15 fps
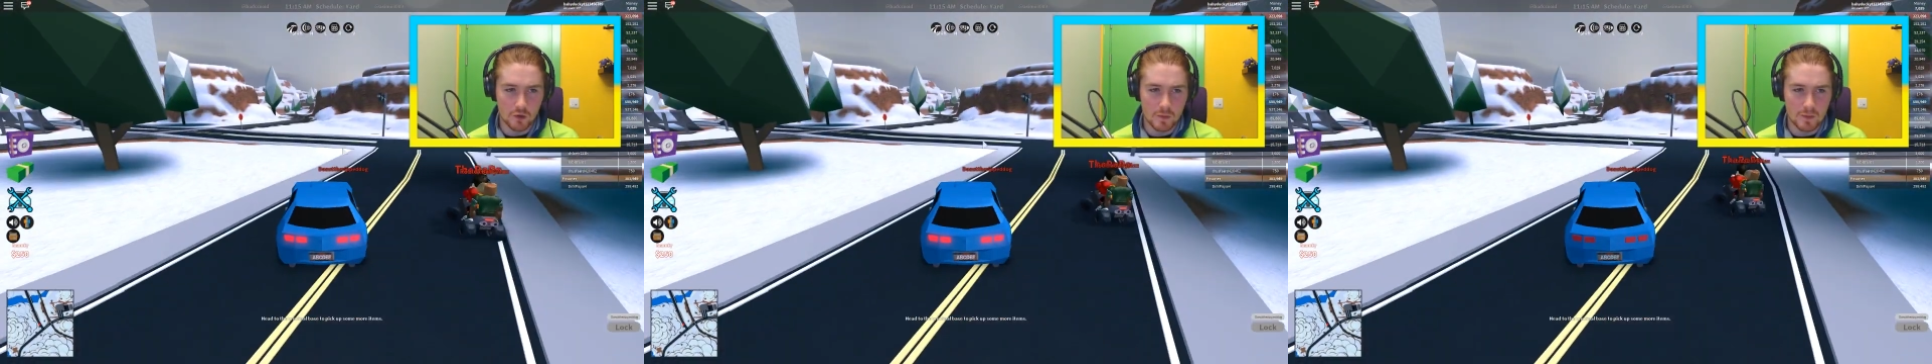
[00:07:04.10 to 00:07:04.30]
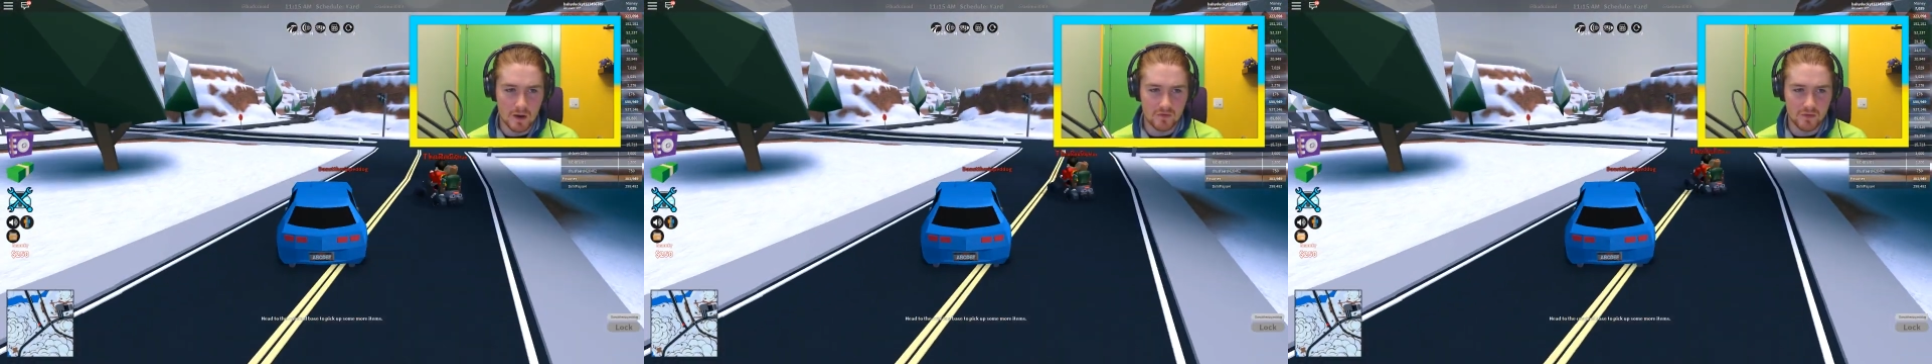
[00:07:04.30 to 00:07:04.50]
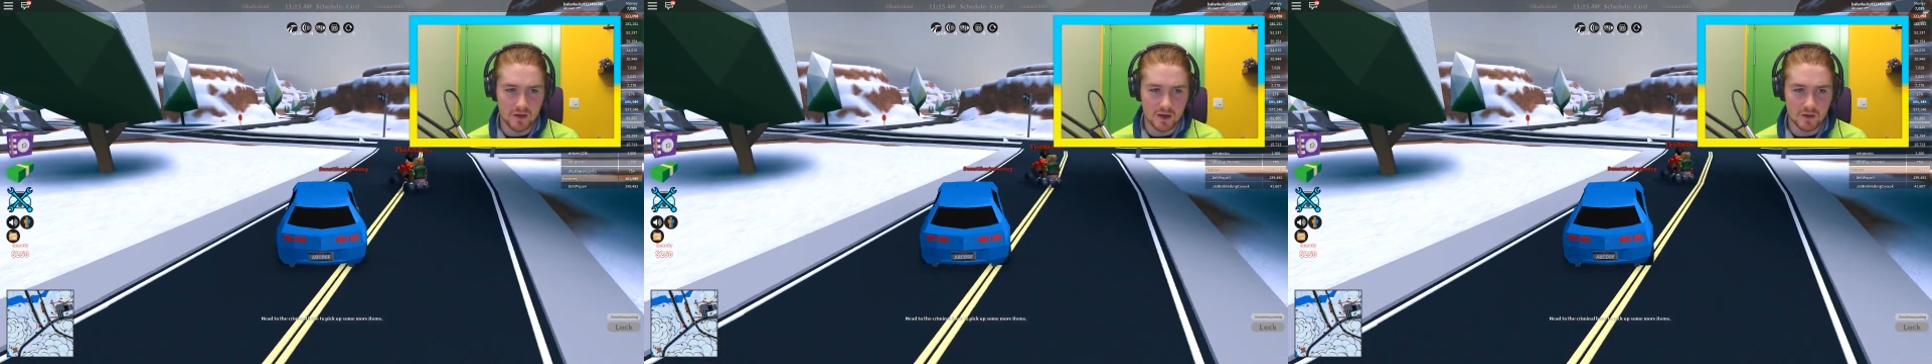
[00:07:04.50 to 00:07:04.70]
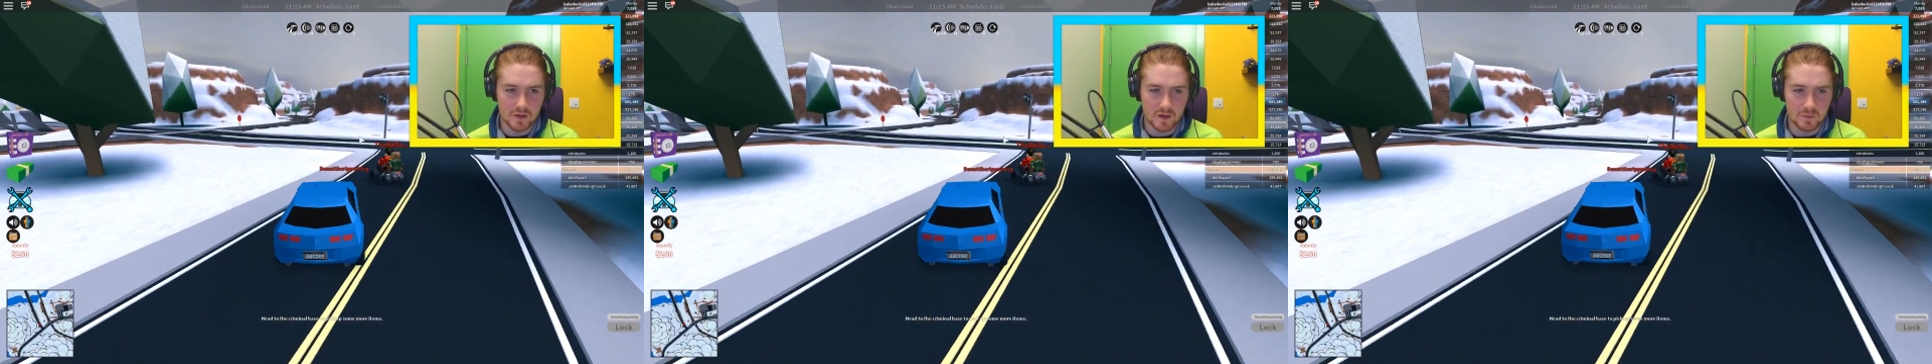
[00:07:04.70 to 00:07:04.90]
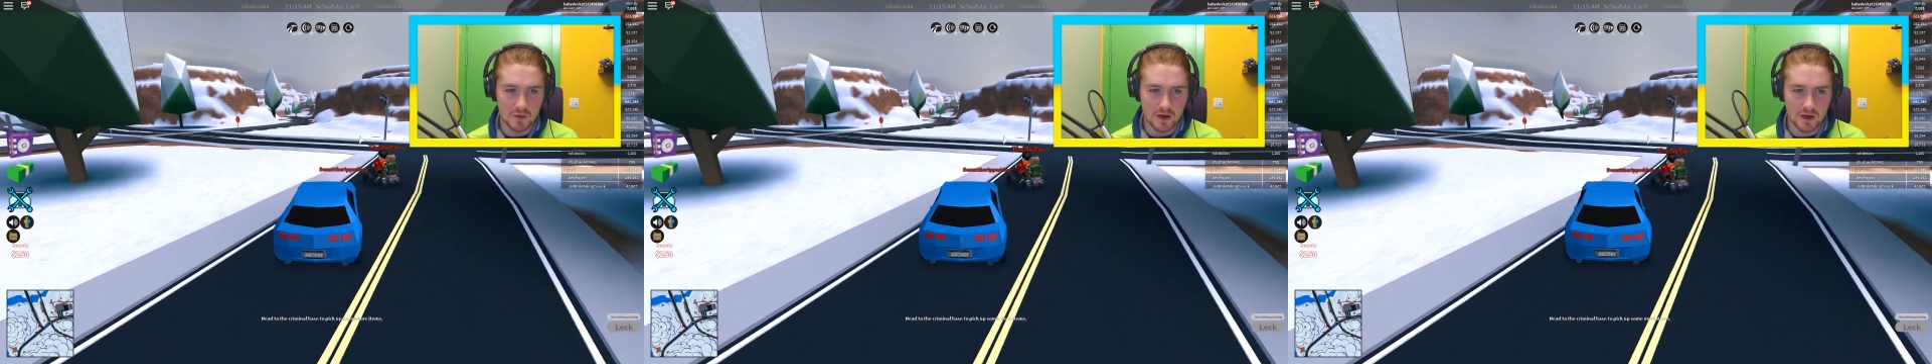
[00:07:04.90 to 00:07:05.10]
we were playing
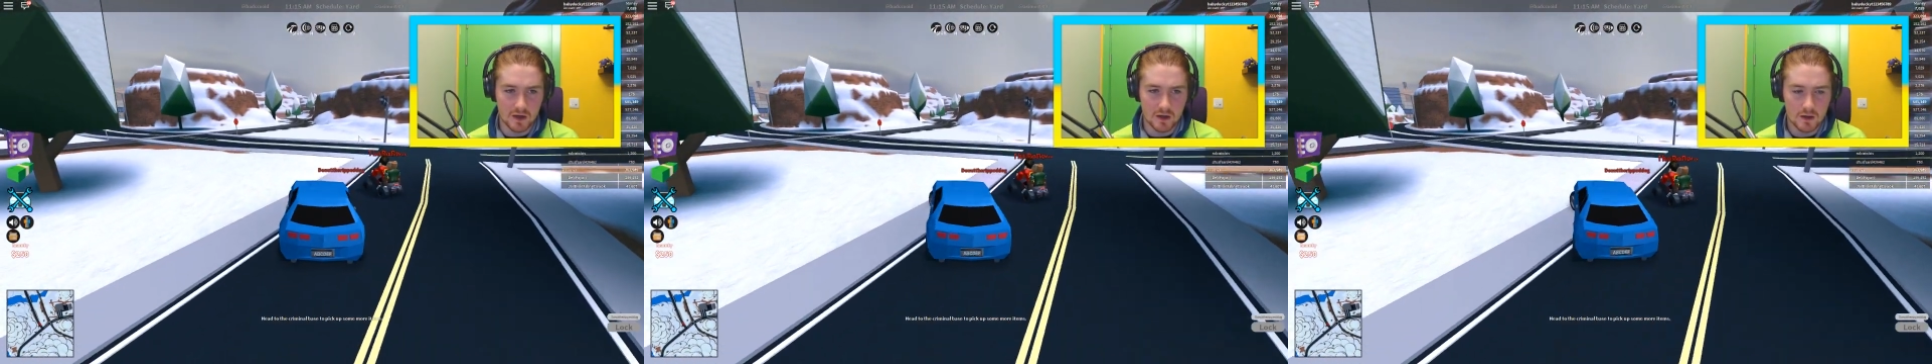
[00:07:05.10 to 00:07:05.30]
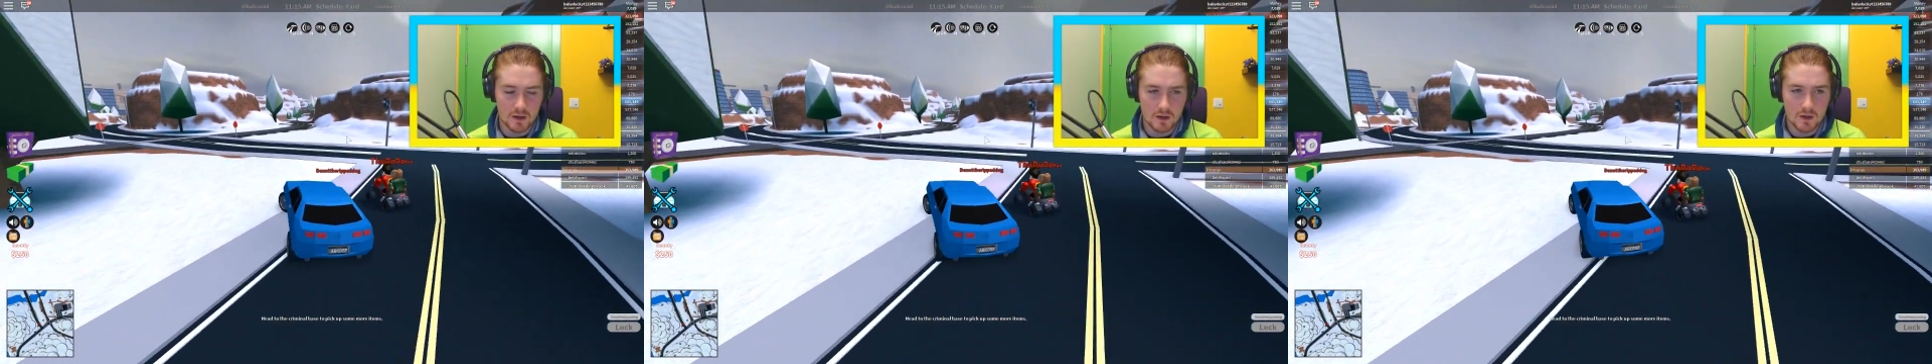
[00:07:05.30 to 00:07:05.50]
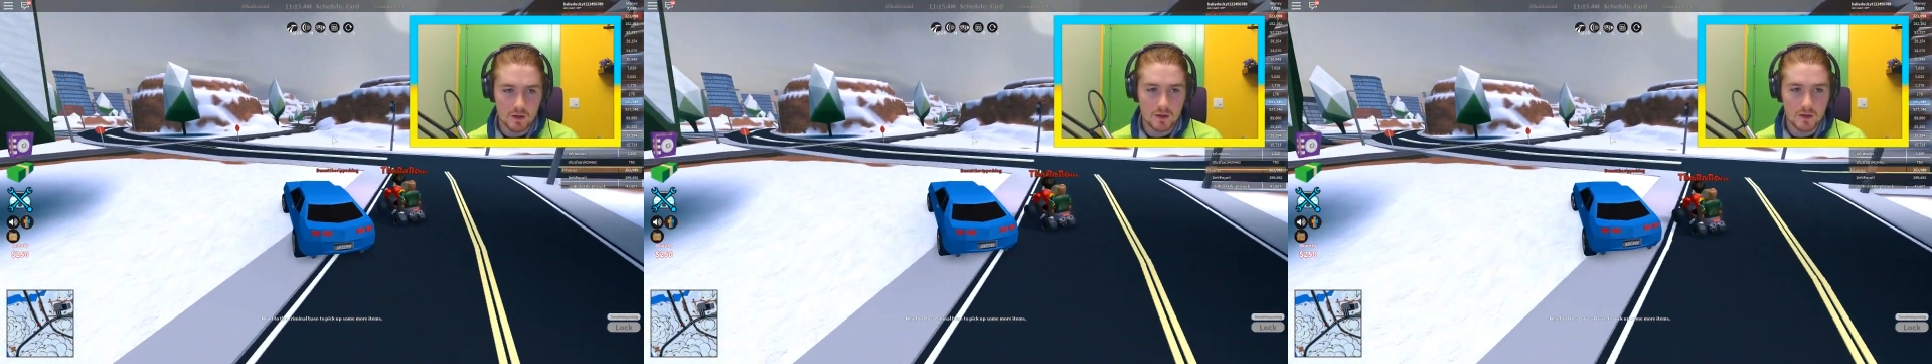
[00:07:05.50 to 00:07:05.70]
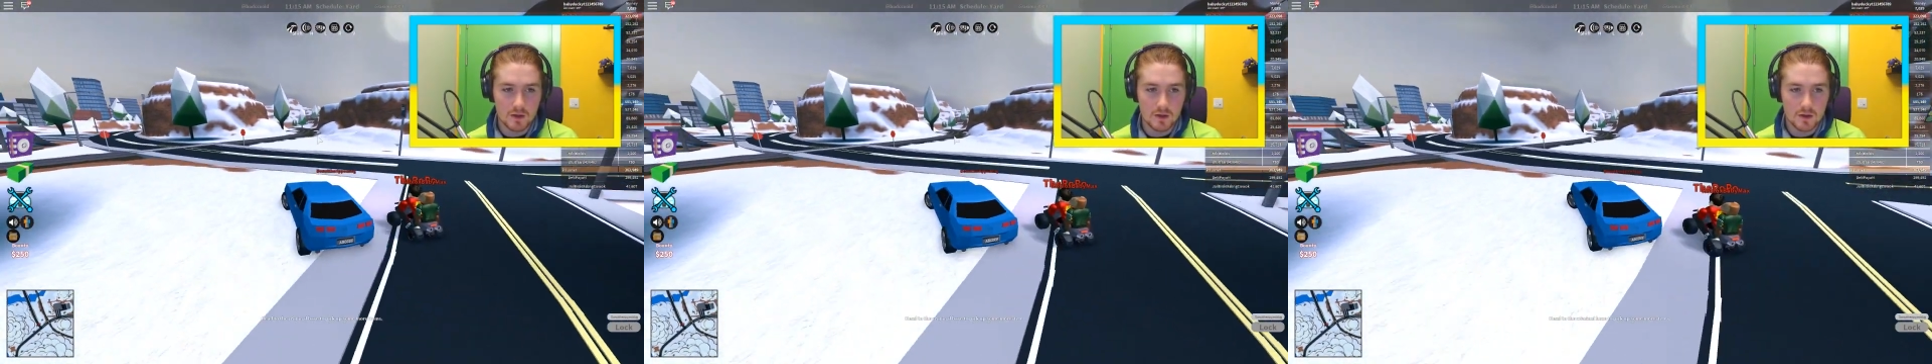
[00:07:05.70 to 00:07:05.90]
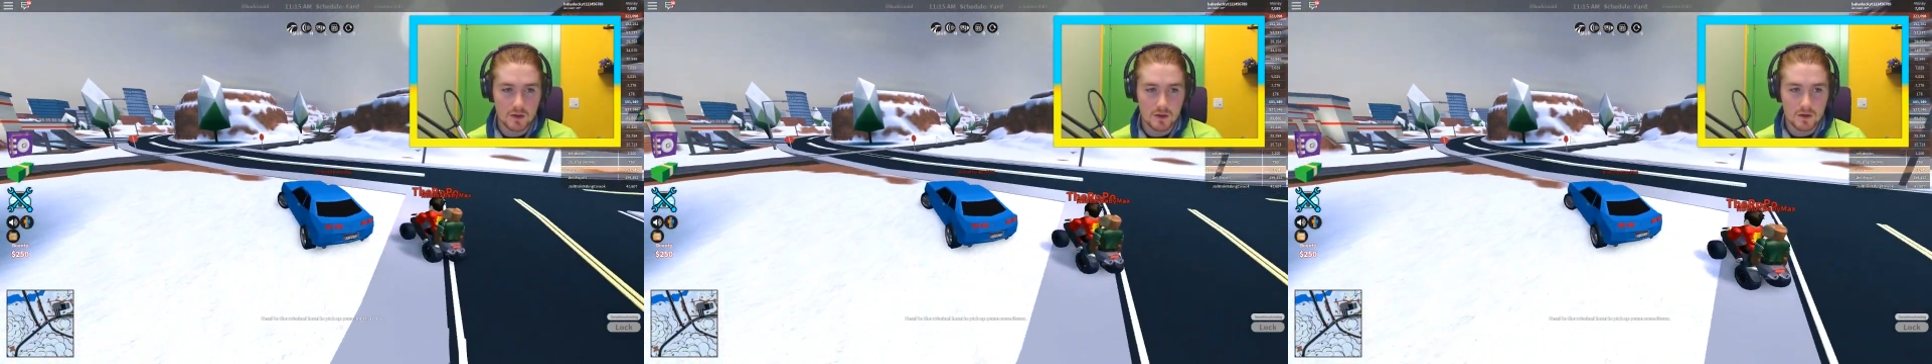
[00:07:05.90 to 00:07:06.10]
Vehicle Simulator.
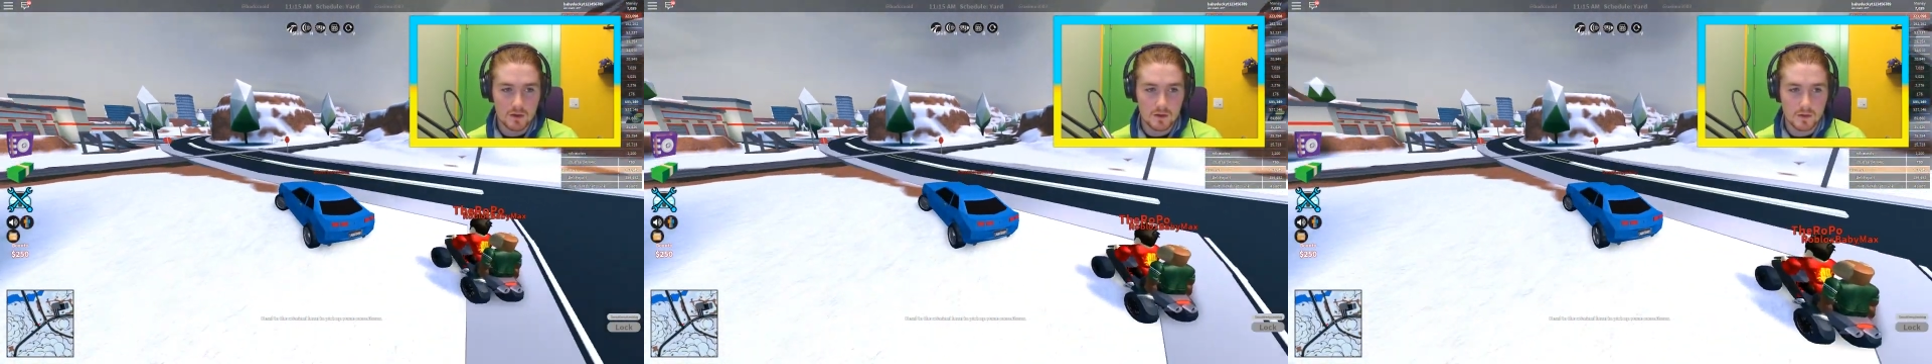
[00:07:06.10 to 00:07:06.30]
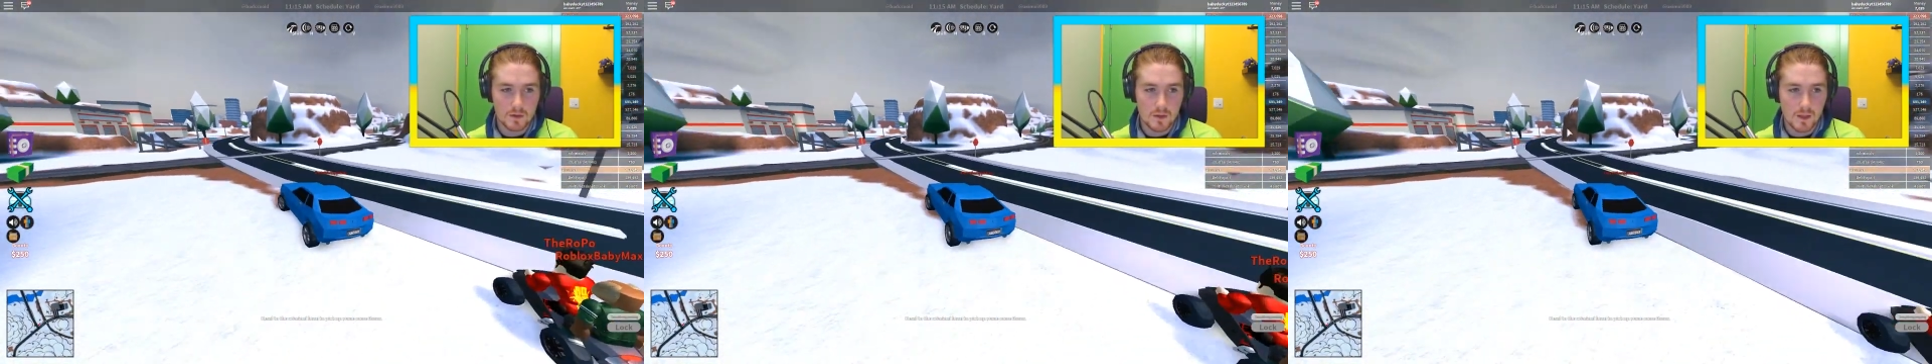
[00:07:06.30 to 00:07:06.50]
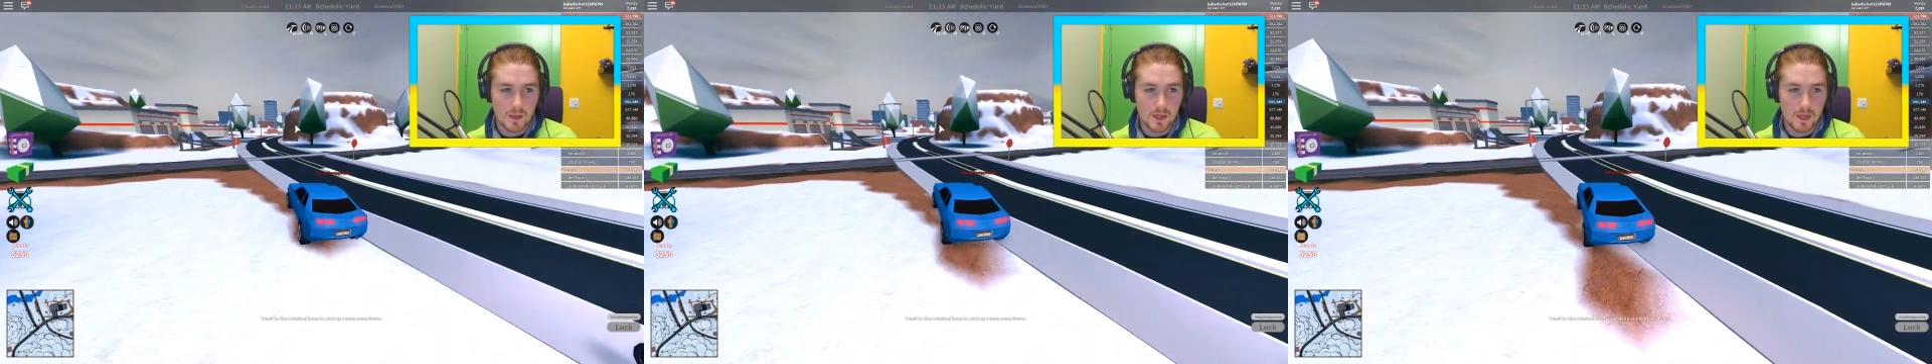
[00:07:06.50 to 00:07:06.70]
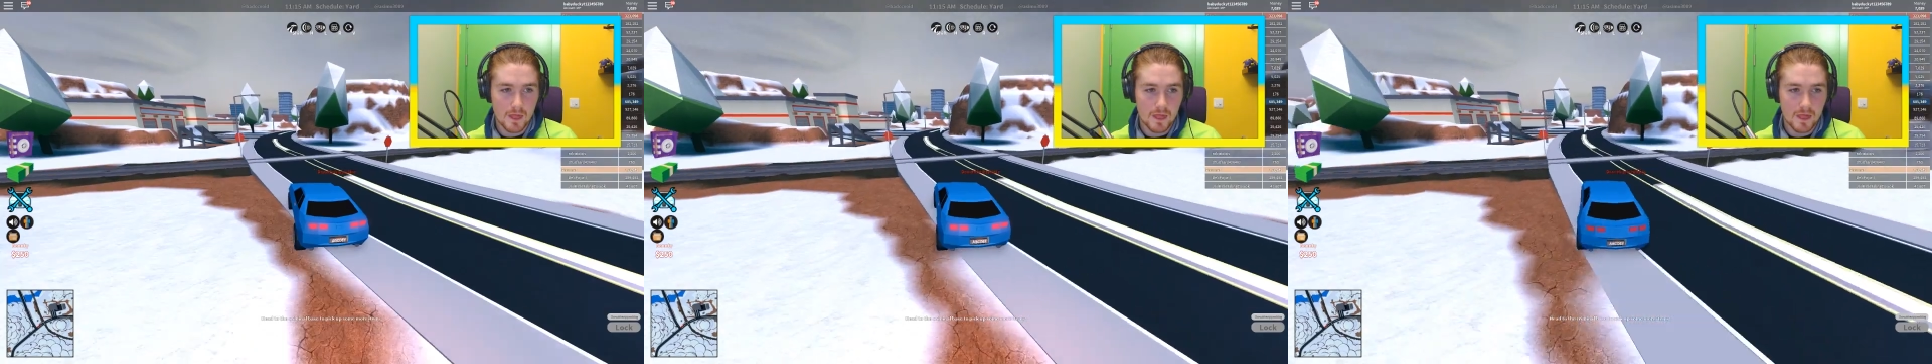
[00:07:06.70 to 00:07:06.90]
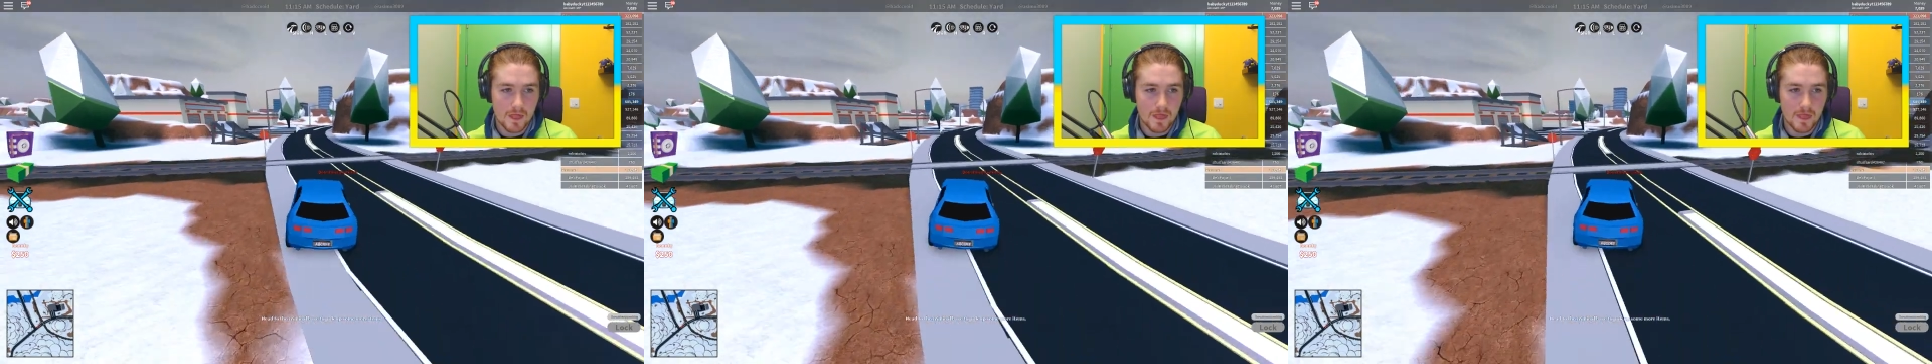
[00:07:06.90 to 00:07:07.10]
Oh, great, brilliant.